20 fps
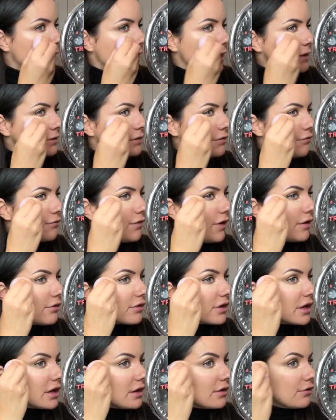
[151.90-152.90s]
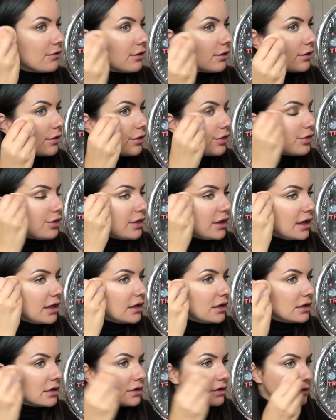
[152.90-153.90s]
It's a very
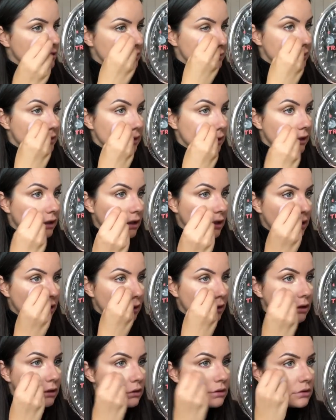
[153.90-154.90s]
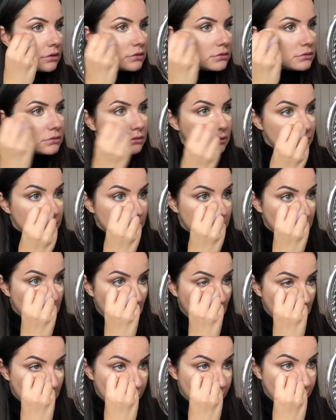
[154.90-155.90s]
thick concealer,
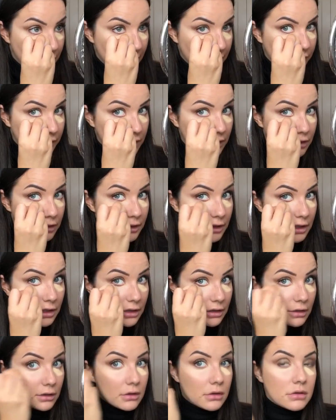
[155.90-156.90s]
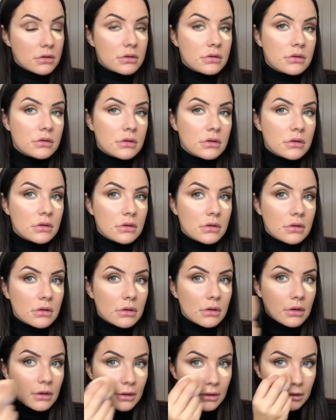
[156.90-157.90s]
very thick.
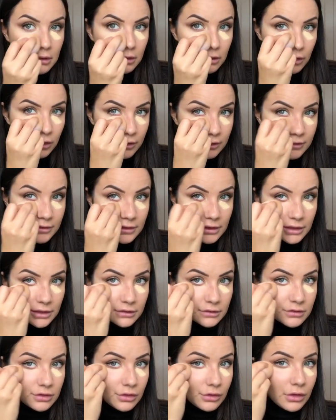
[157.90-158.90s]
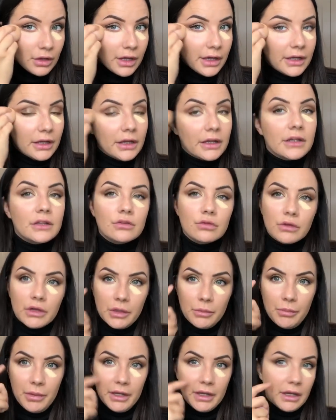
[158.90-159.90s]
You can see it's too light, like it's
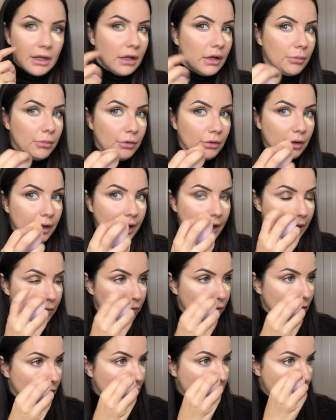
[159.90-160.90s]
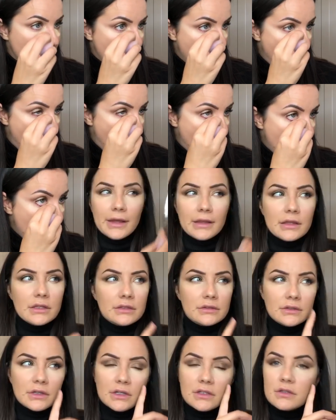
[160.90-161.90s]
really picking up on camera.
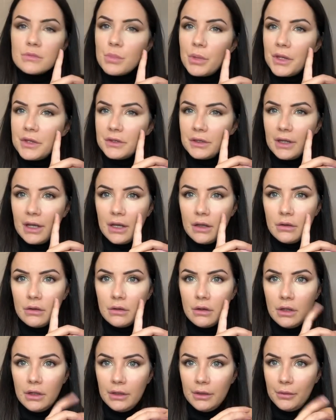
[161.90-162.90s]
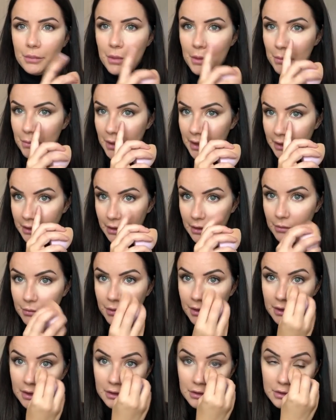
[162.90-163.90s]
This side's blending out a little bit better,
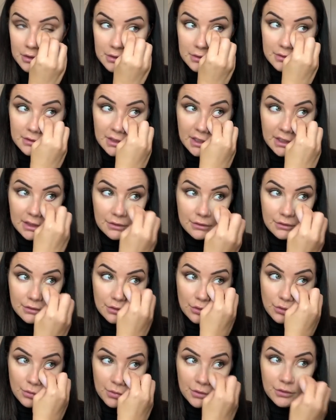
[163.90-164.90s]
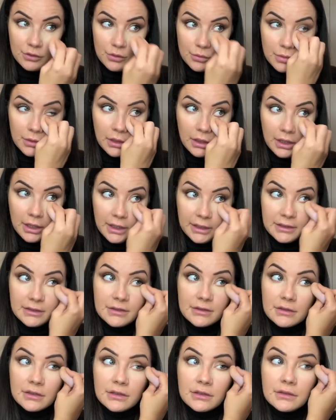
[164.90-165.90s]
but you can see it's super
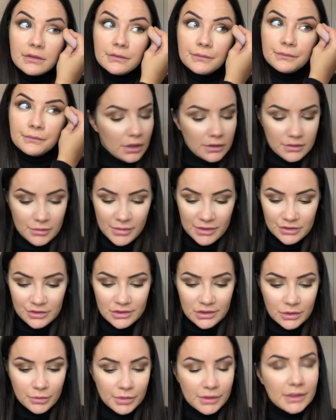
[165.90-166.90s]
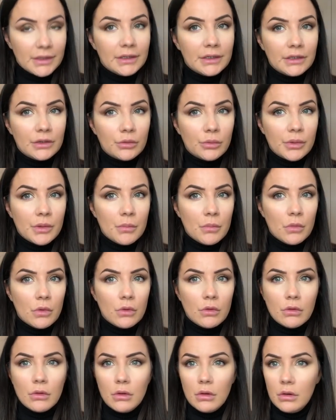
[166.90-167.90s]
light. Nice. I'm actually going to put a little bit
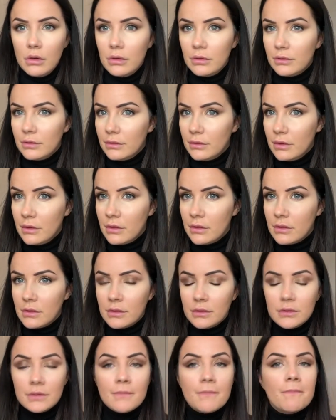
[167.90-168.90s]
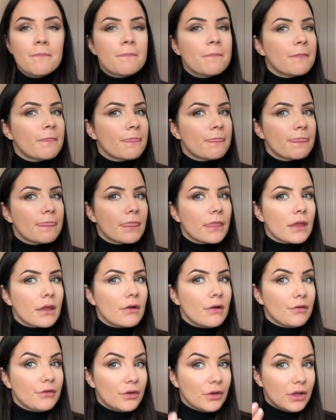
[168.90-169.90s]
more on.
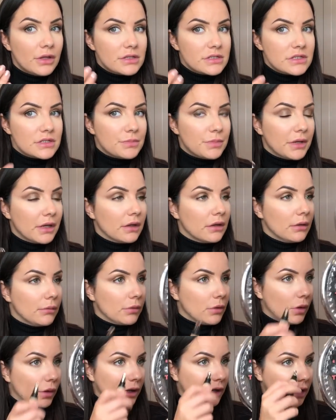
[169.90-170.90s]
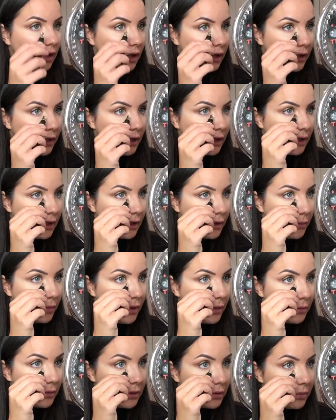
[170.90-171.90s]
I feel like this is picking up quite light here, but
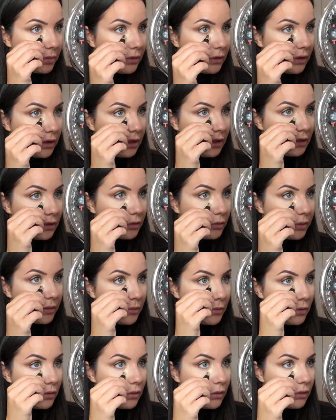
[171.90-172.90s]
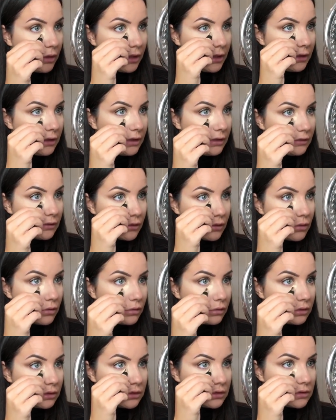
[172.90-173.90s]
I'm going to put a little bit more in these
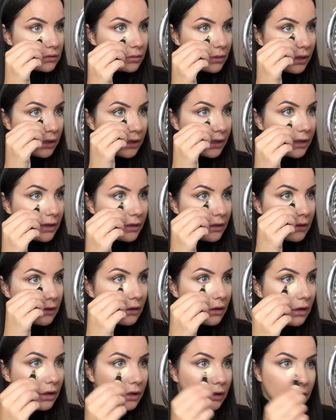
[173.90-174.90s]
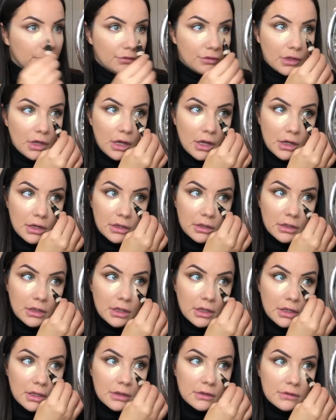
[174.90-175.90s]
corners where I get the kind of
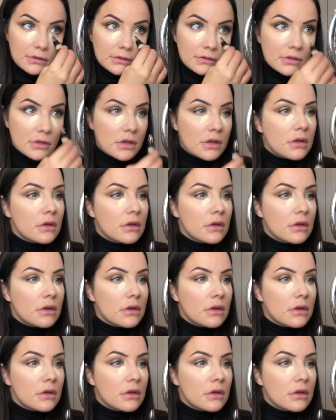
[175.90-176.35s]
darkness.